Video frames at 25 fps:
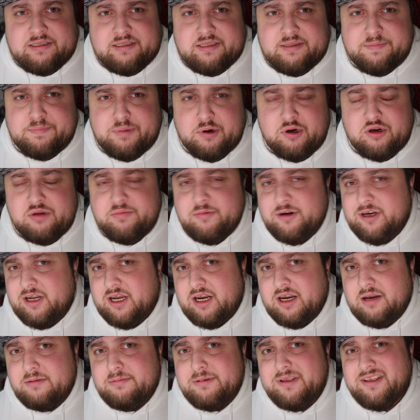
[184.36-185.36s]
The Pokemon
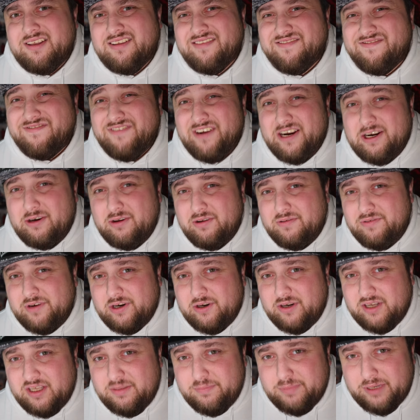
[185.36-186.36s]
hobby is a very,
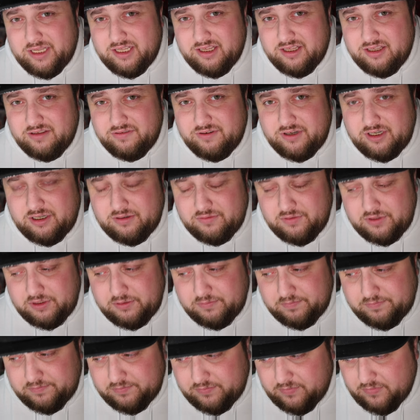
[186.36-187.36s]
very expensive hobby.
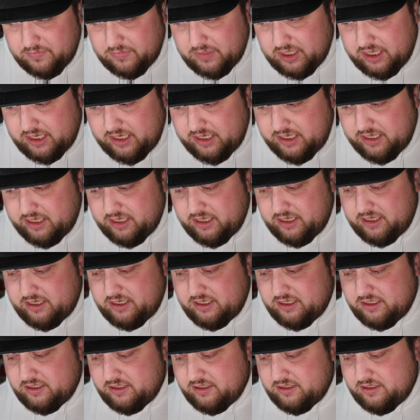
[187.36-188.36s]

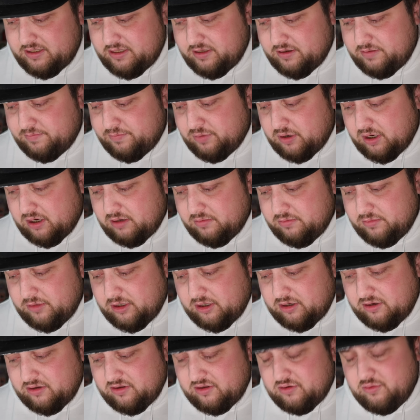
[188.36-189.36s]
And problem
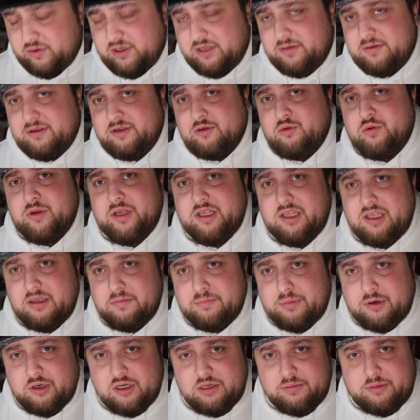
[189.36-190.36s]
also with
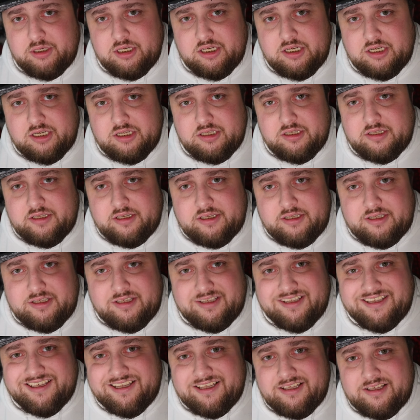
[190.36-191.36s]
creating Pokemon
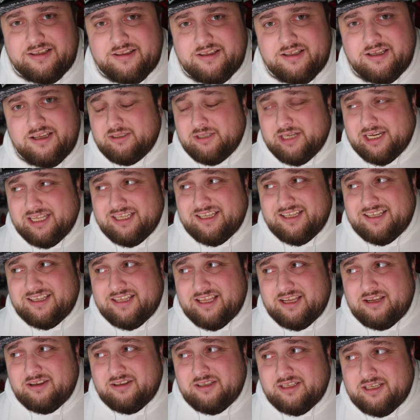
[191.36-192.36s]
content is you gotta
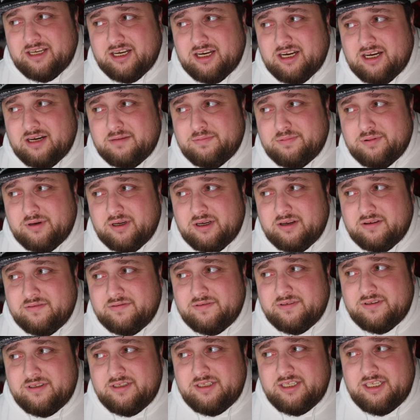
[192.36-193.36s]
stay on top of
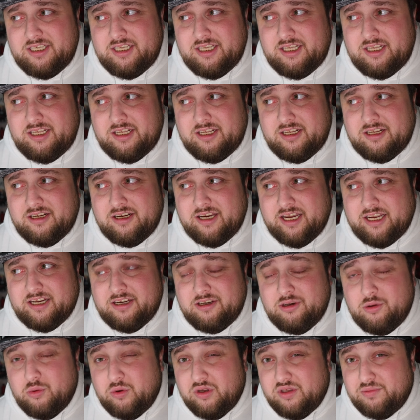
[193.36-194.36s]
the
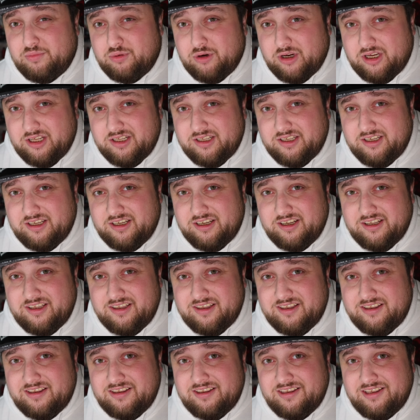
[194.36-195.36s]
like newest
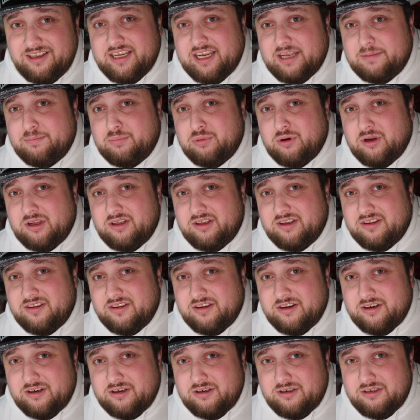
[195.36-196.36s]
products, get
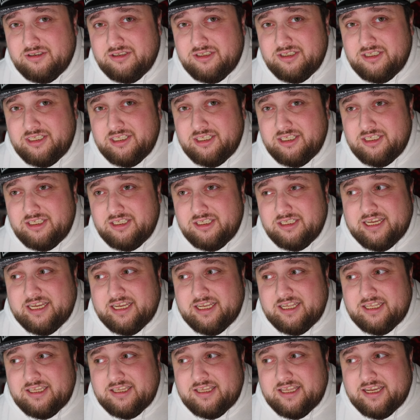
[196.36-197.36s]
products early,
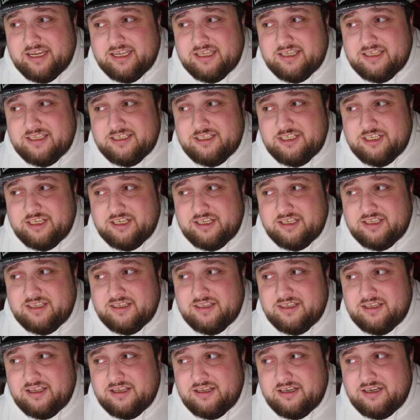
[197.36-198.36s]
and that's
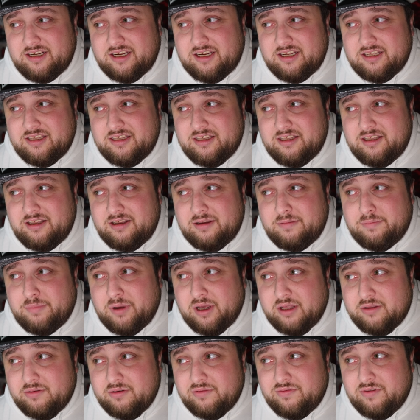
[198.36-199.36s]
just not
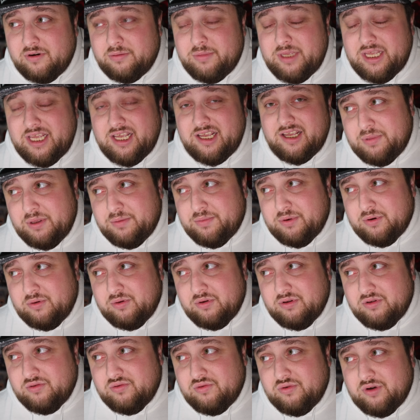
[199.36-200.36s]
possible for me. People
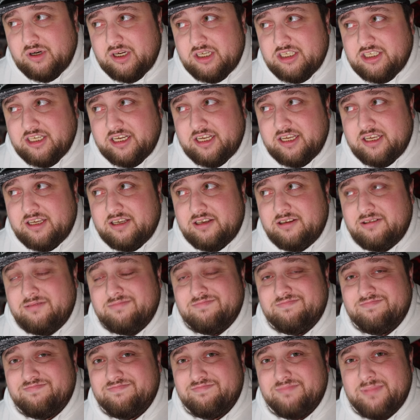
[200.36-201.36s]
won't watch like
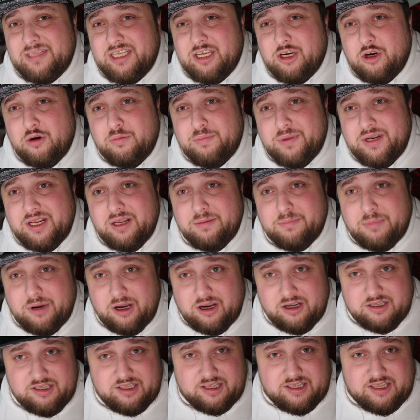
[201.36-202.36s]
me opening a
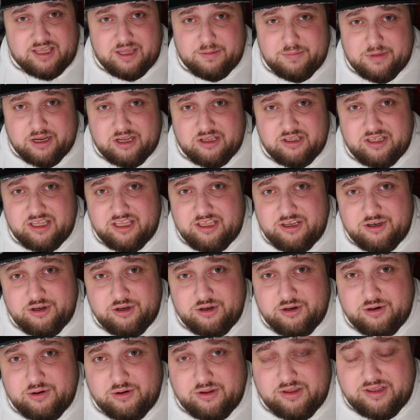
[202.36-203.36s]
box that came out a
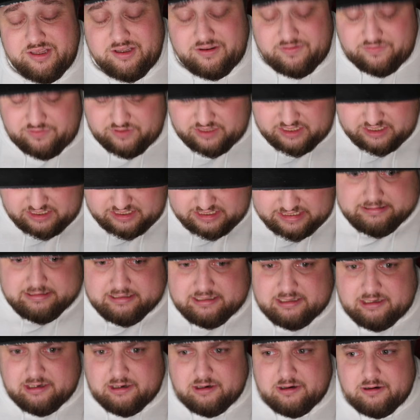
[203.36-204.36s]
year ago or something.
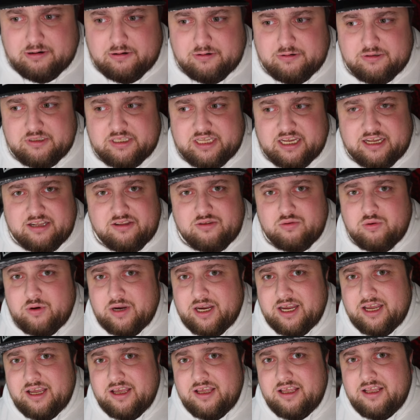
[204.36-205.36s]
So that's
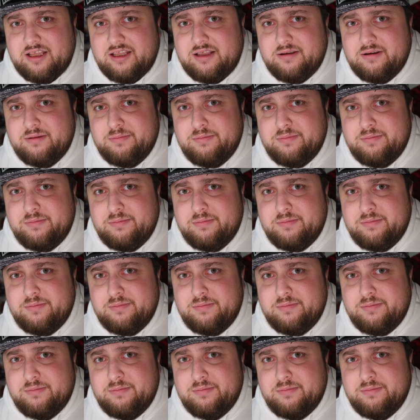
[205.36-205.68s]
why